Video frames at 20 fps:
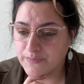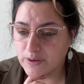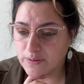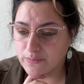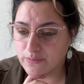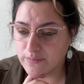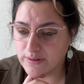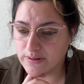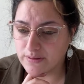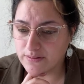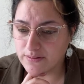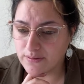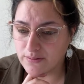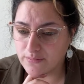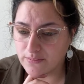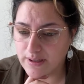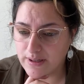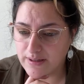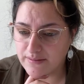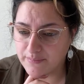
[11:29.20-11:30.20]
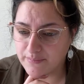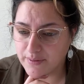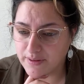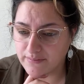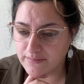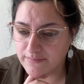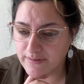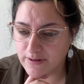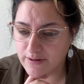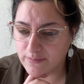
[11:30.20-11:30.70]
Ruby, do you have
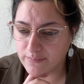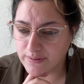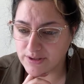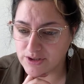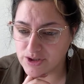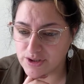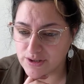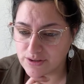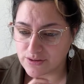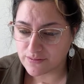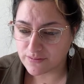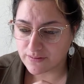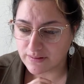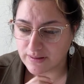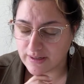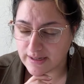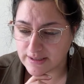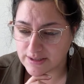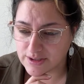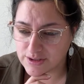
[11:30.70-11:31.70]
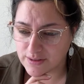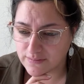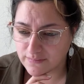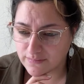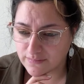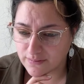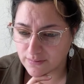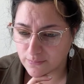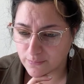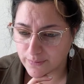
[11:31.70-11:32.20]
Bonfire Beach in your stash? If
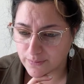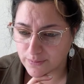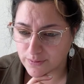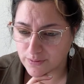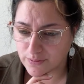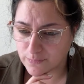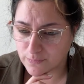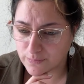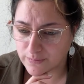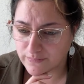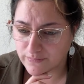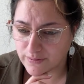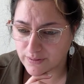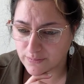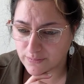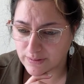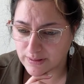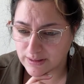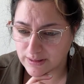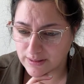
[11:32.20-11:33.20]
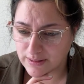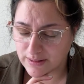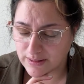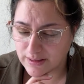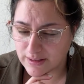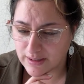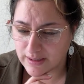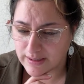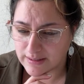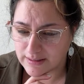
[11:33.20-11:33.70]
so, will you review it in
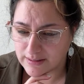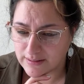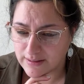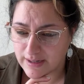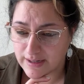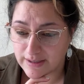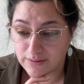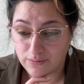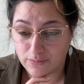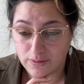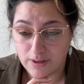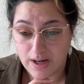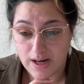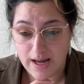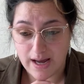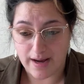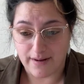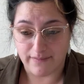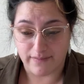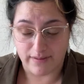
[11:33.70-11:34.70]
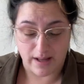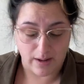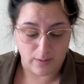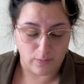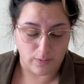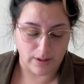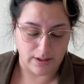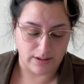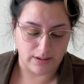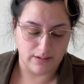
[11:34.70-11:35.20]
the end? I do not have that
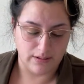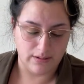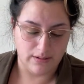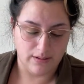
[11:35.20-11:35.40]
one.